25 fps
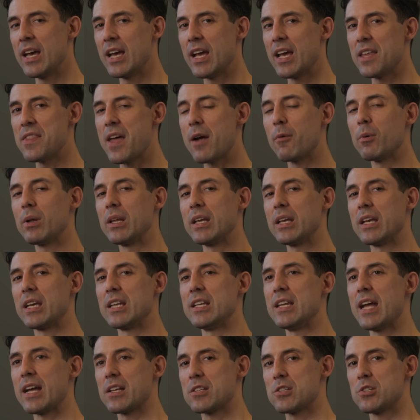And that really
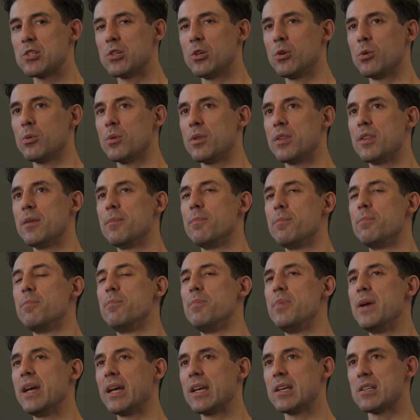connects to the
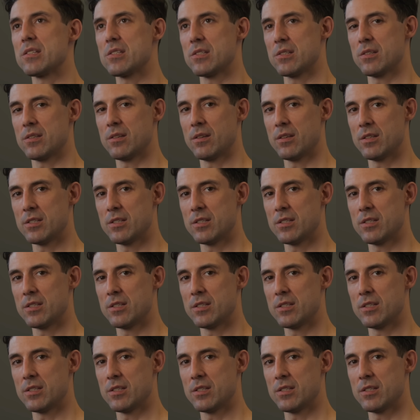biggest